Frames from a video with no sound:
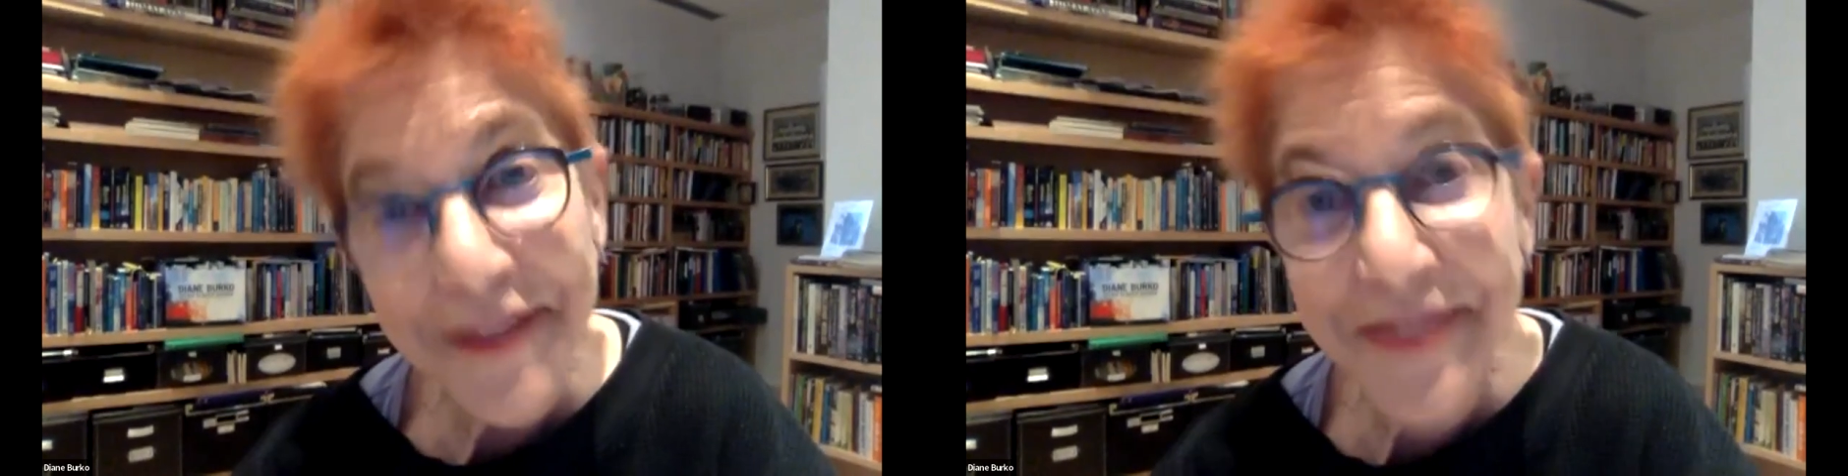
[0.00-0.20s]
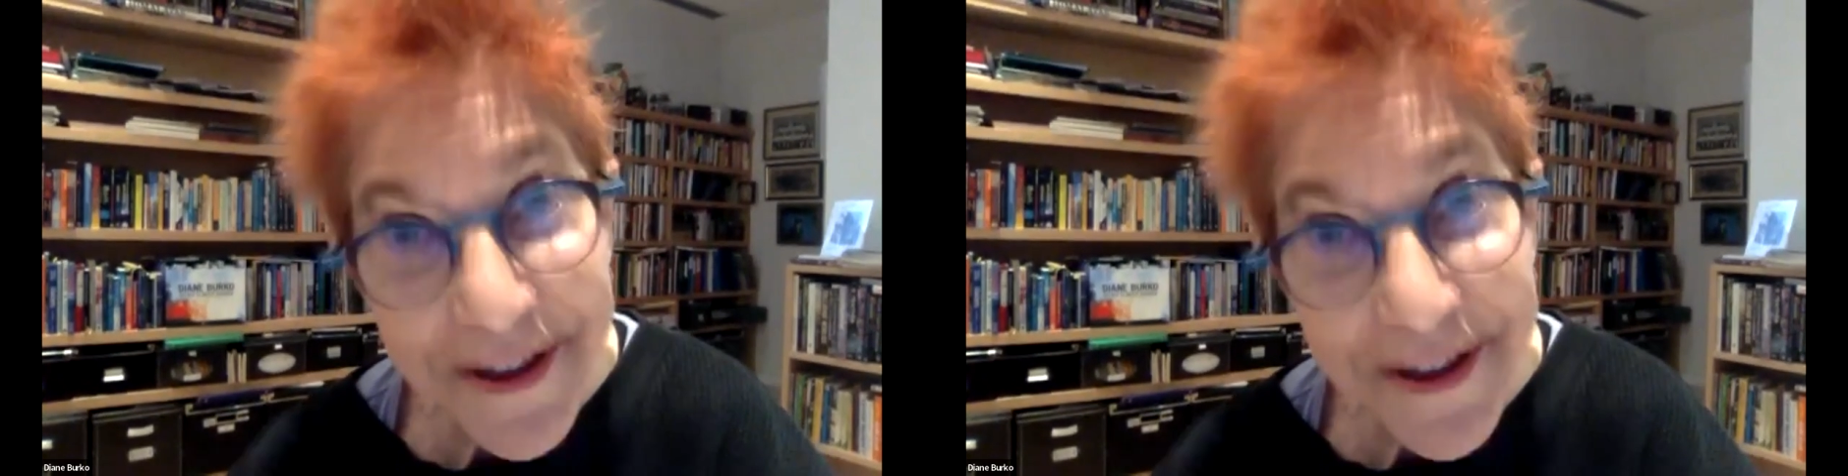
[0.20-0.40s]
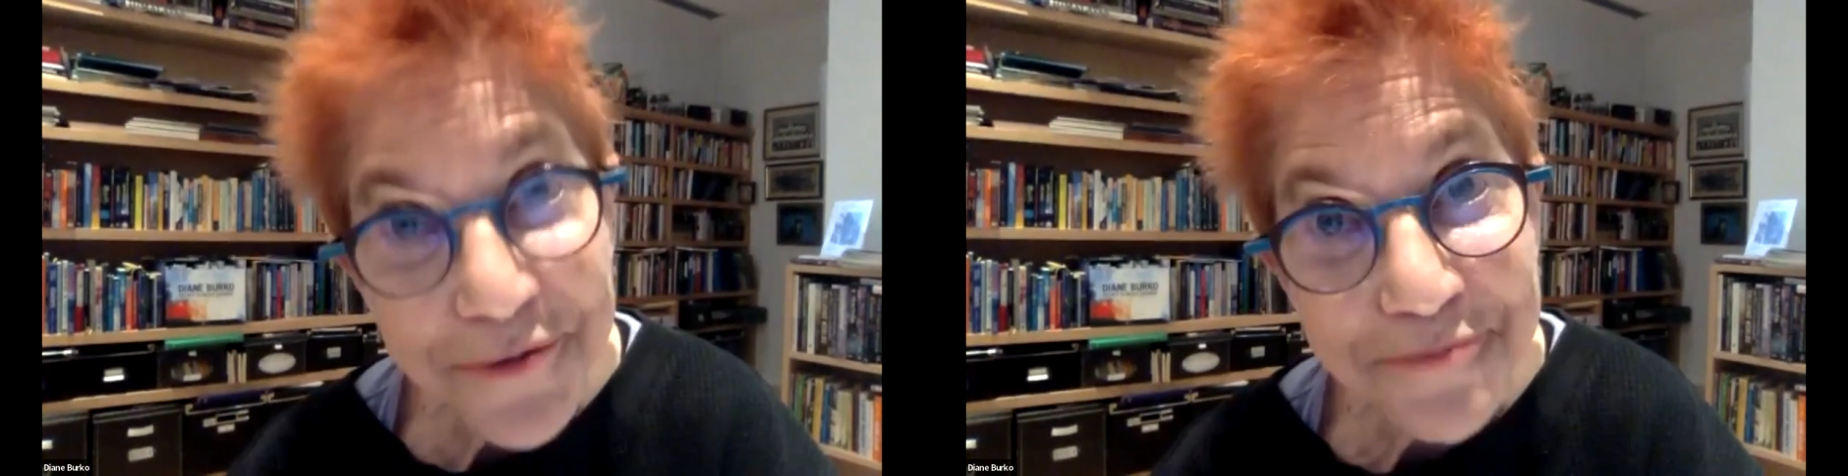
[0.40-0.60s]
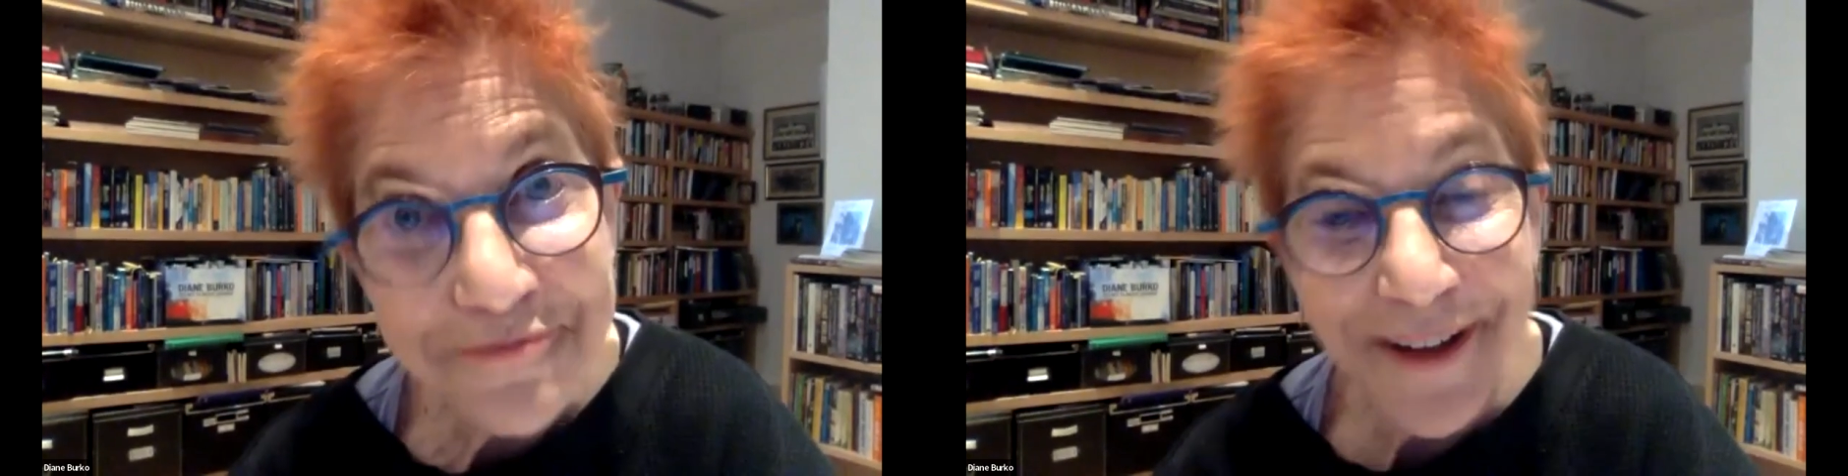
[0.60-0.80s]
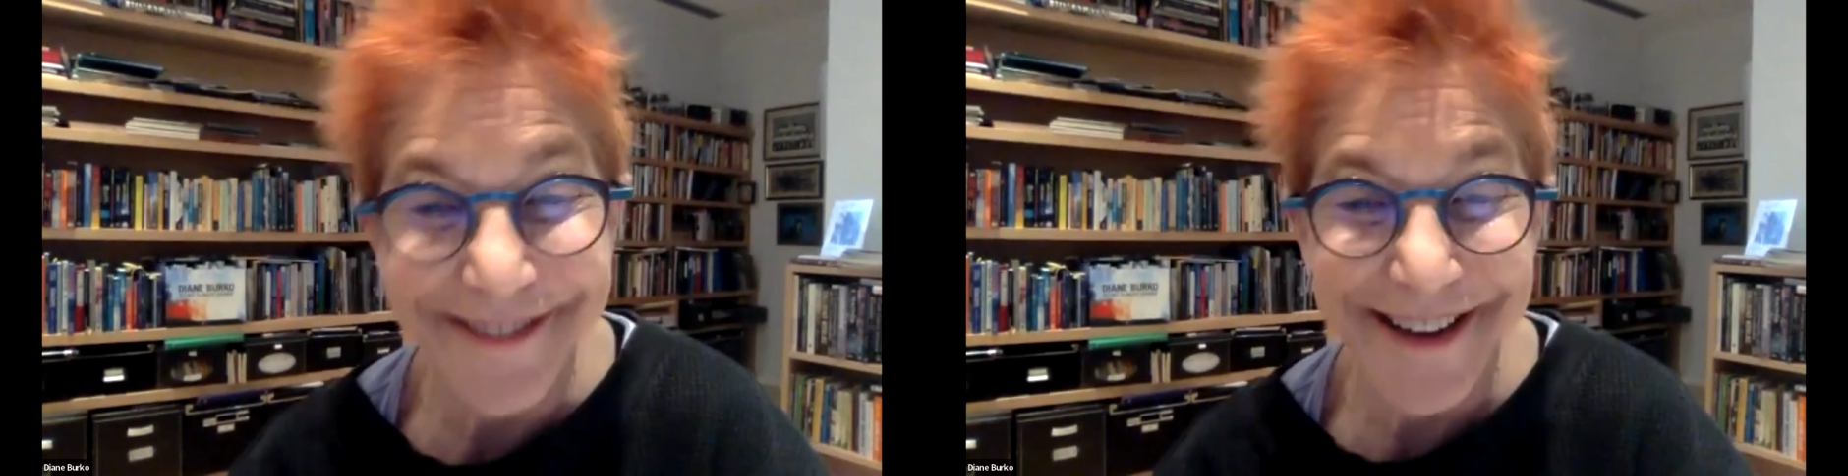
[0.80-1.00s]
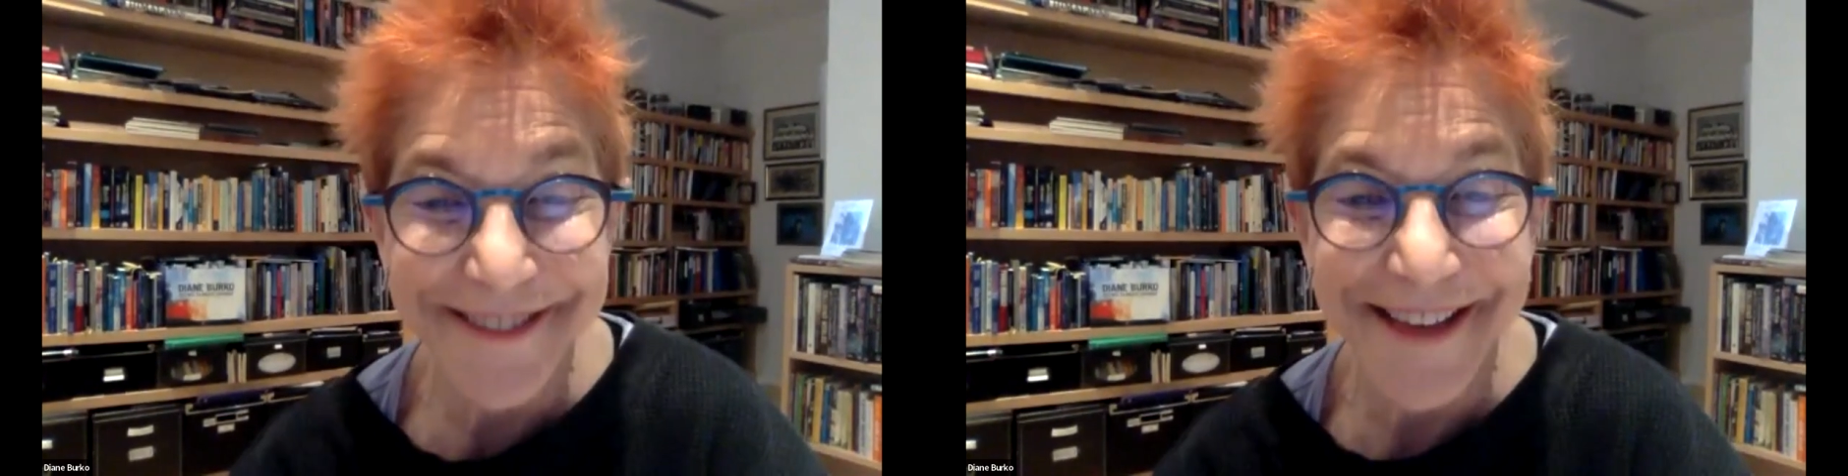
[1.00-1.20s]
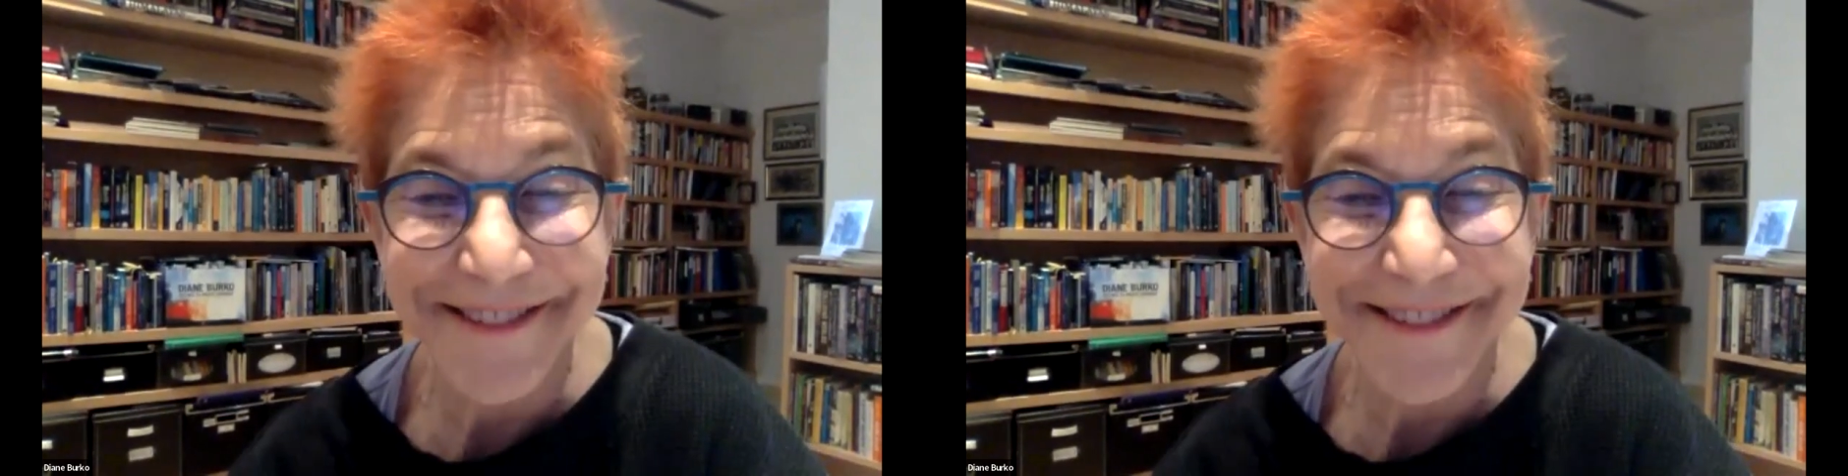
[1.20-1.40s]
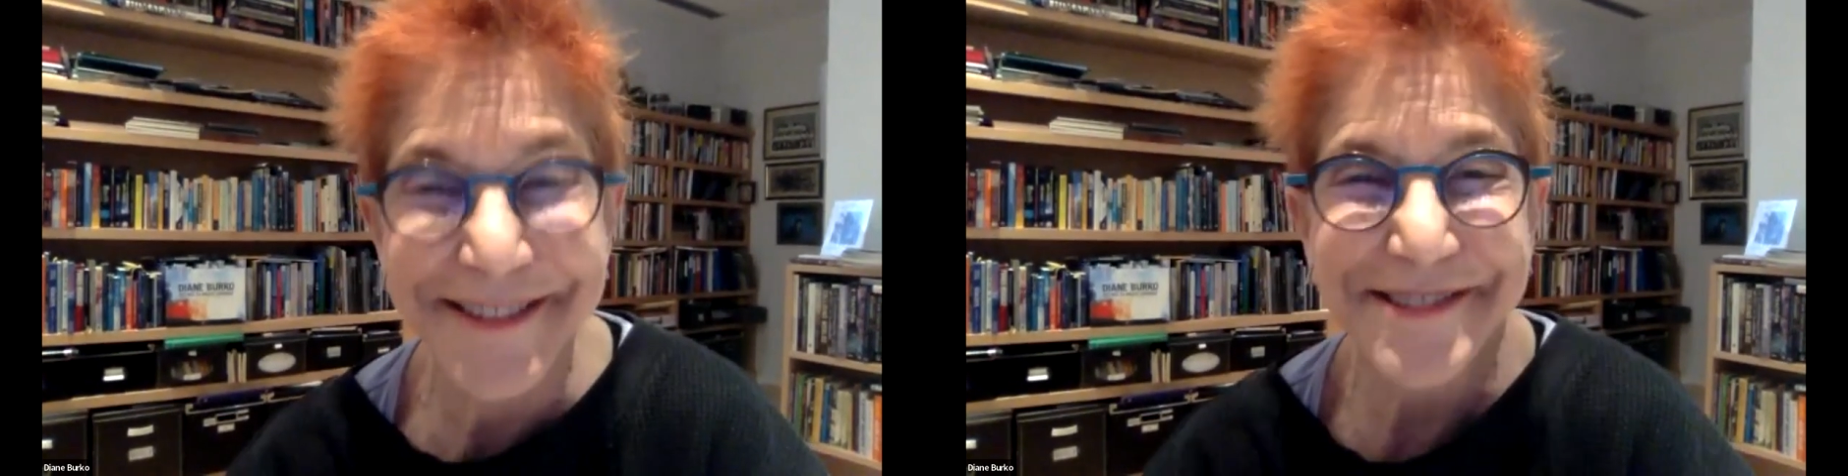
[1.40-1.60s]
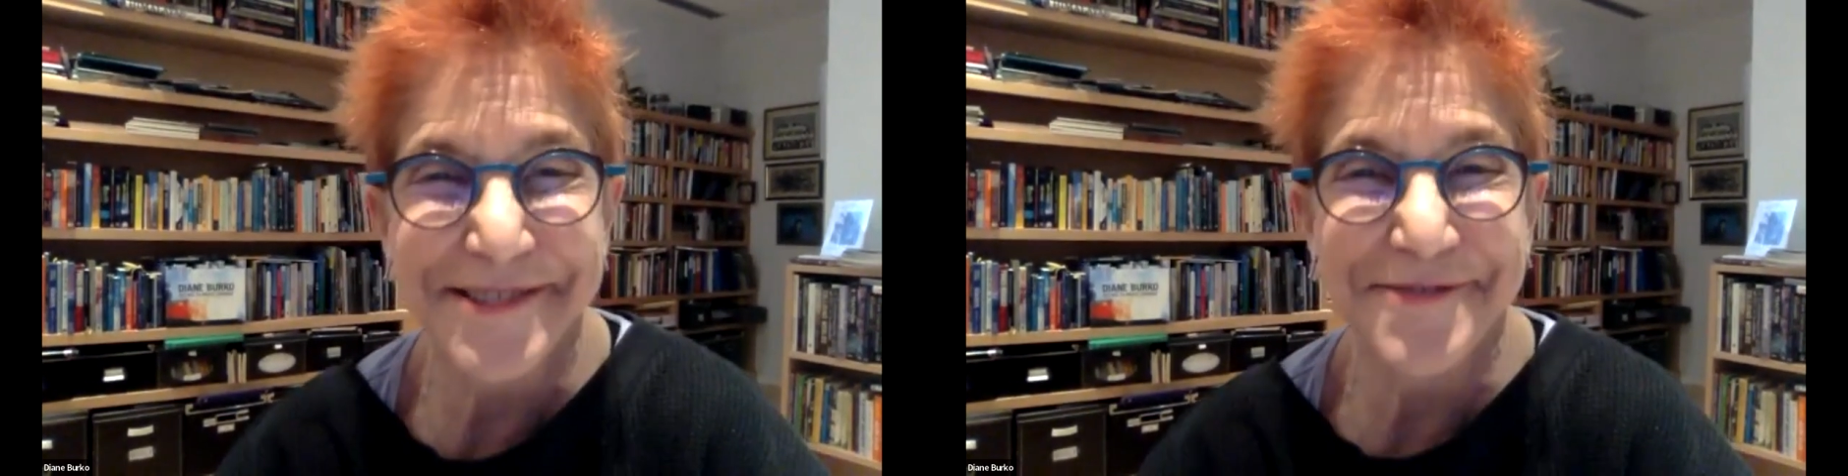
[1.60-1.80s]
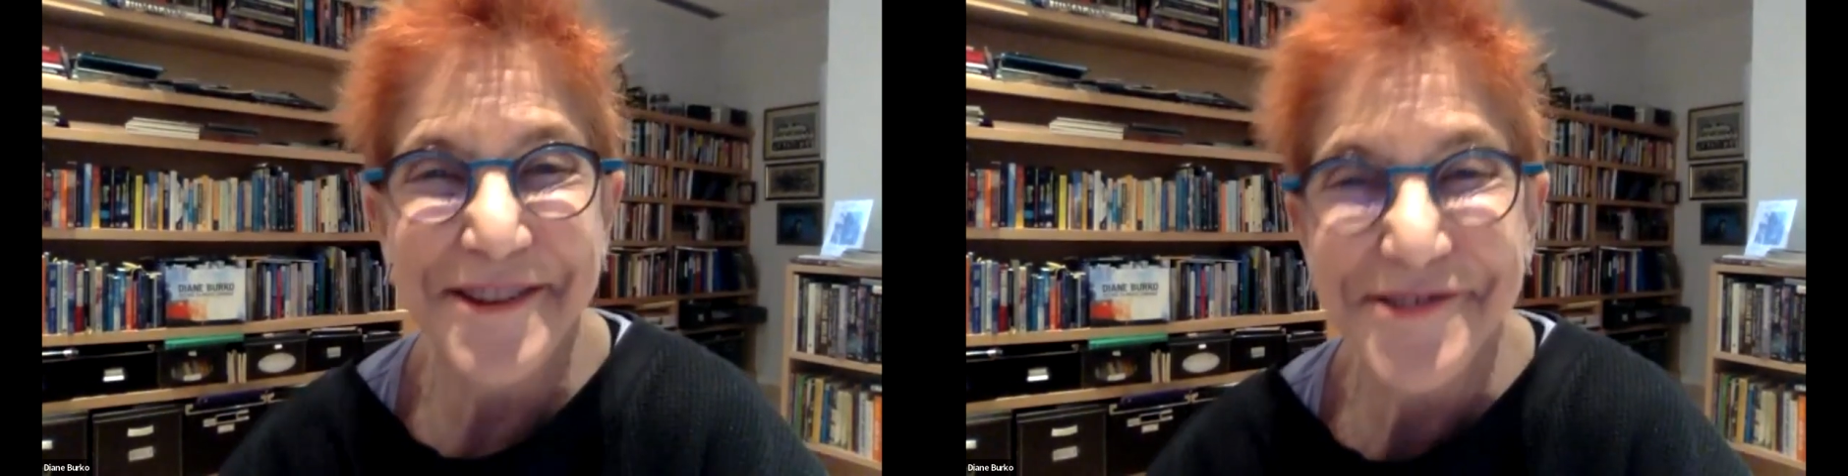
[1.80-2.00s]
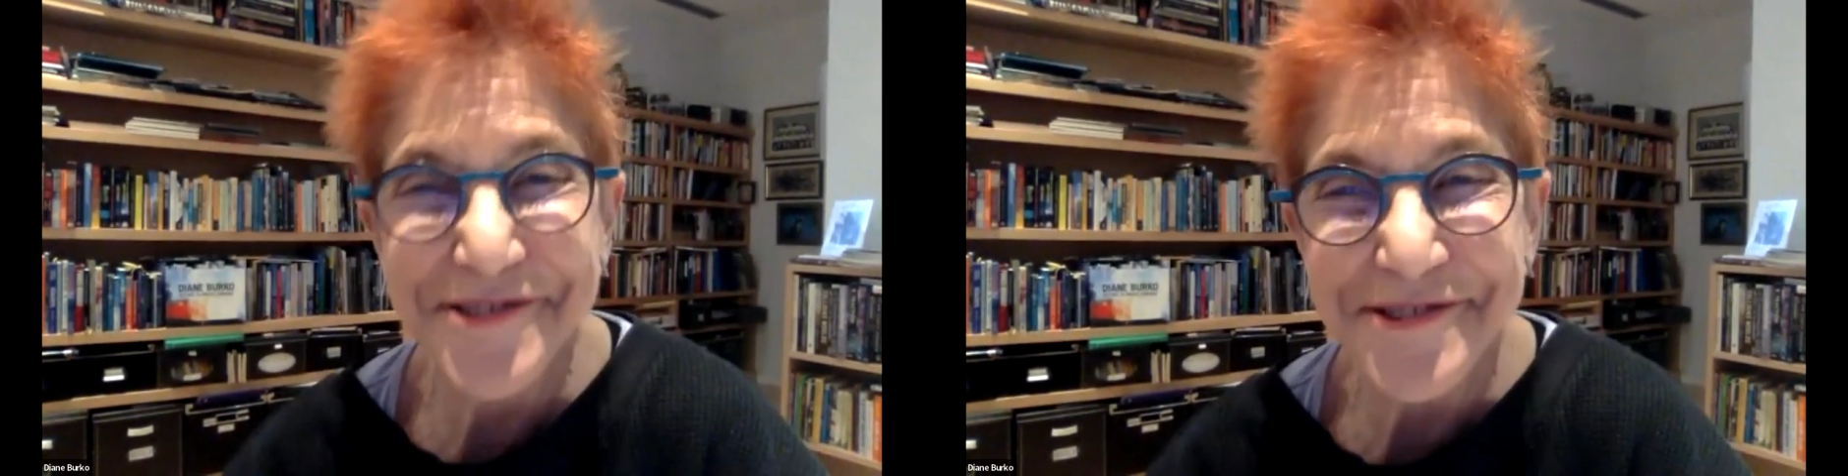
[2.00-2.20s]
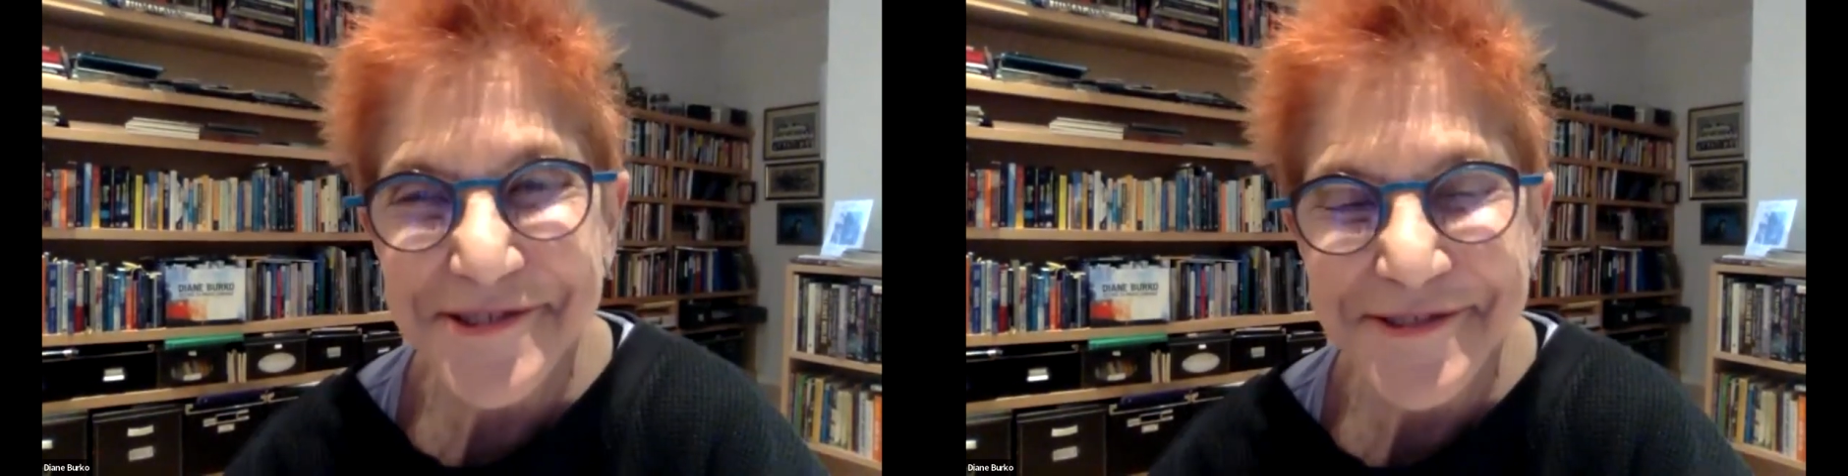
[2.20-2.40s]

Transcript: Thank you. I'll take consideration.